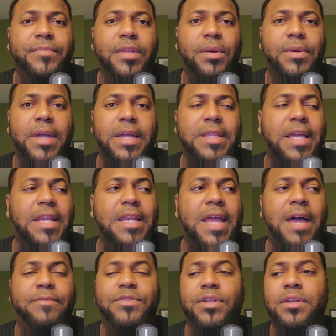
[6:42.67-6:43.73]
Okay, they didn't
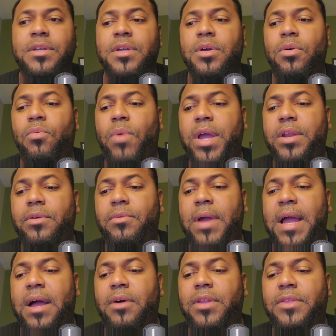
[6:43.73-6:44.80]
have to wait
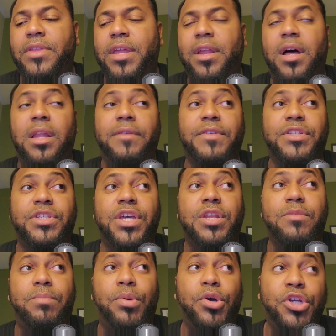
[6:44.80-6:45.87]
around and then all of a
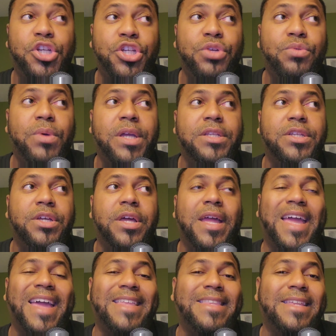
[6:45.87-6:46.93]
sudden push you into
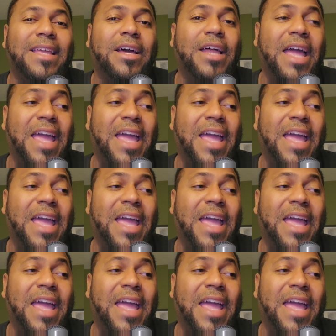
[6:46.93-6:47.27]
Anthony uh,